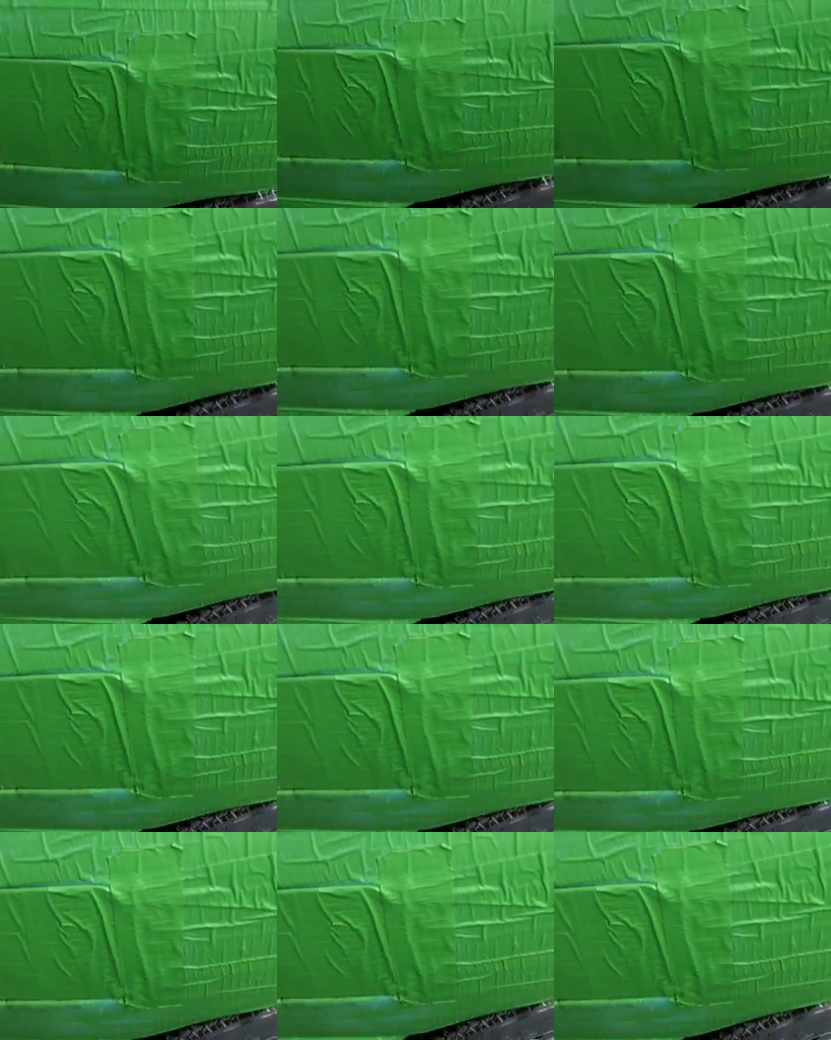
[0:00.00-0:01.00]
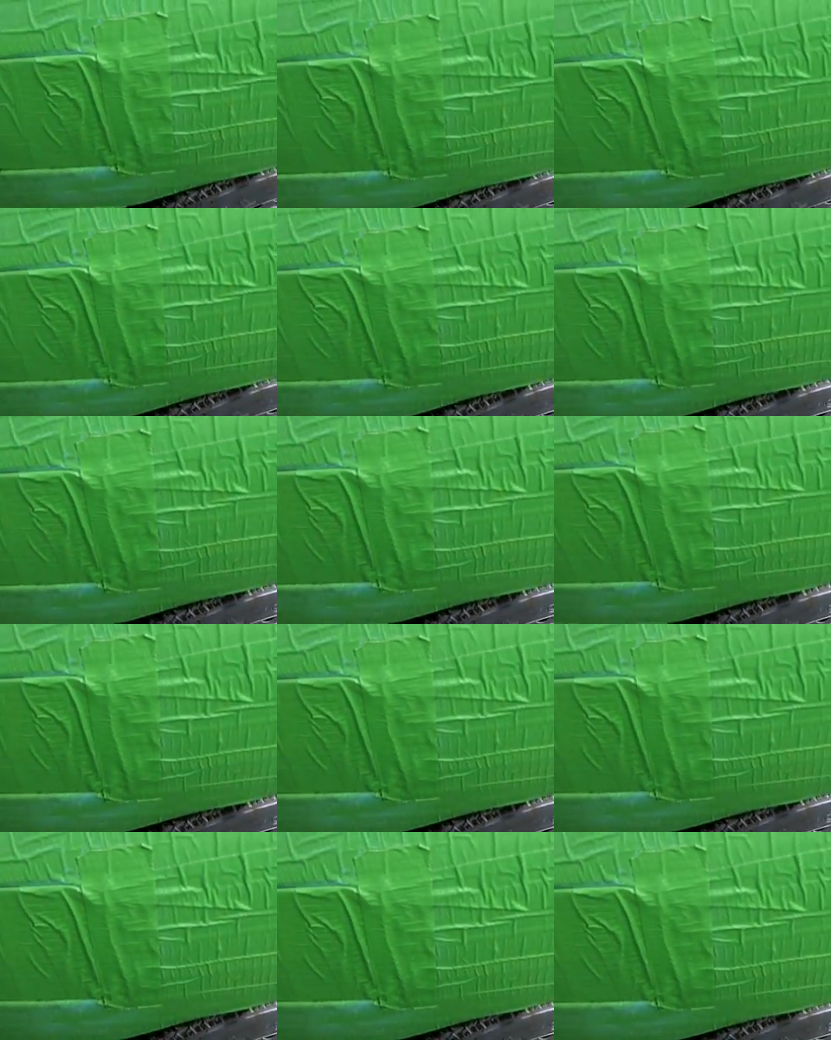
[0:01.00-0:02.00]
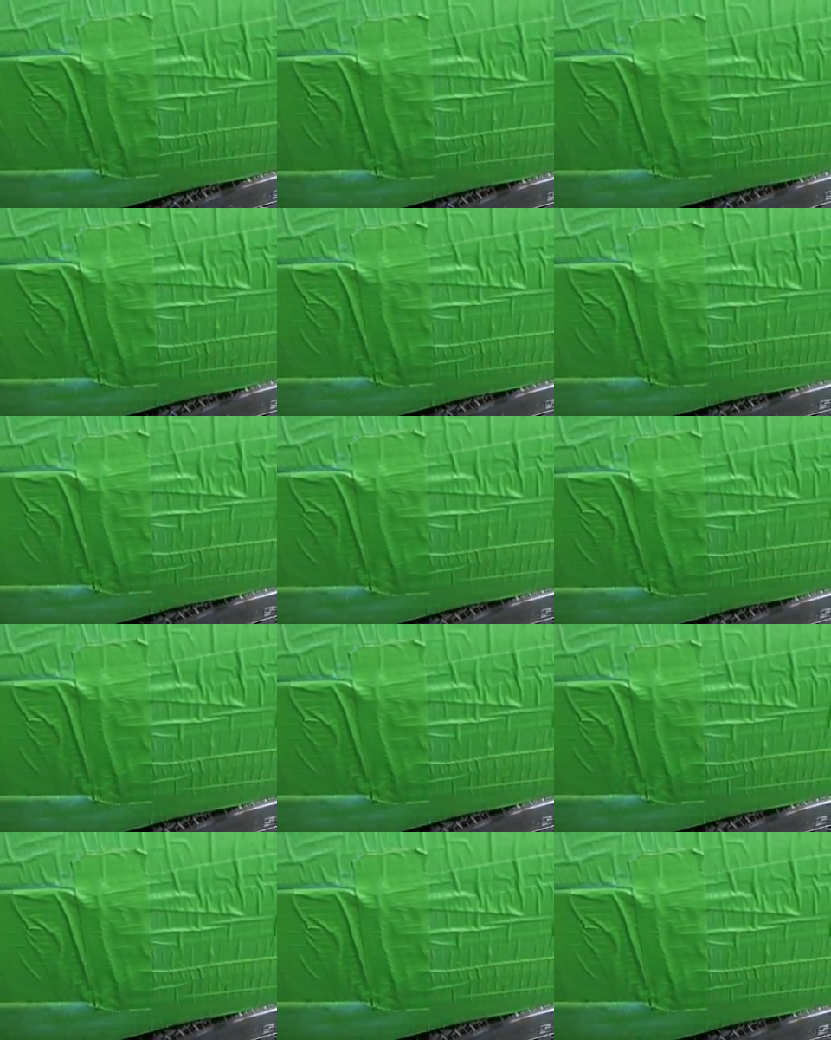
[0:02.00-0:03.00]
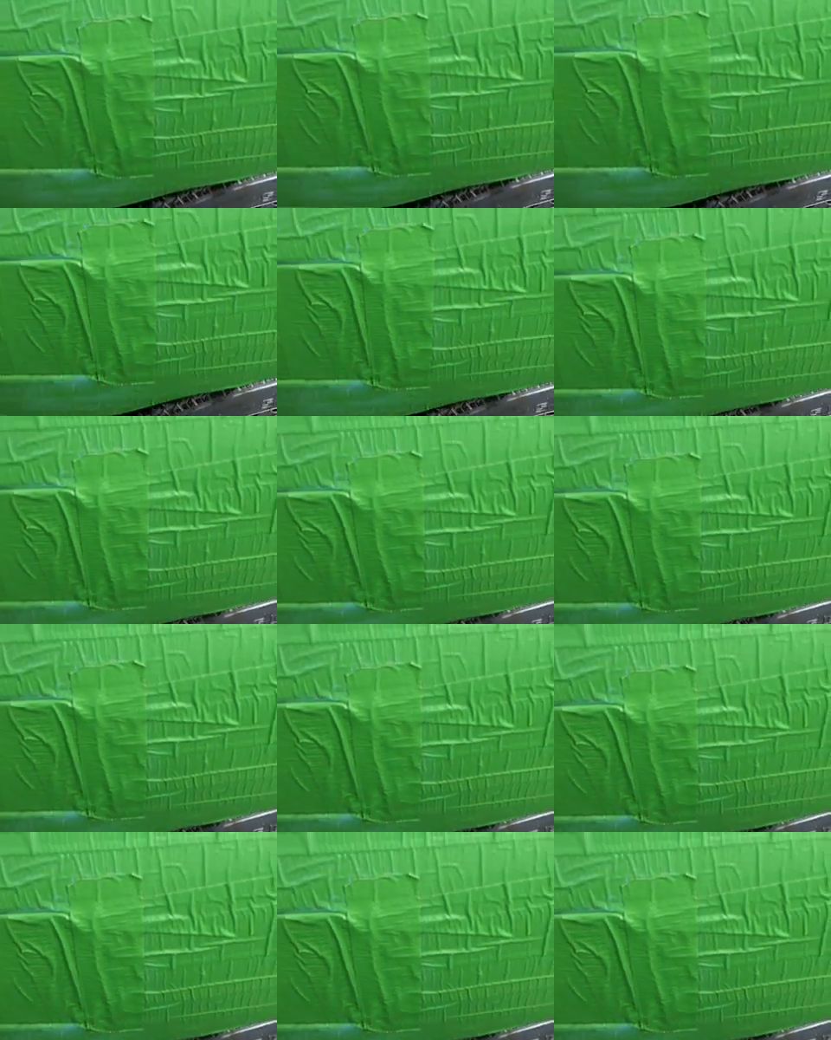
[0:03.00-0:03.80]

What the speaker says: Nobody's mouth can be seen.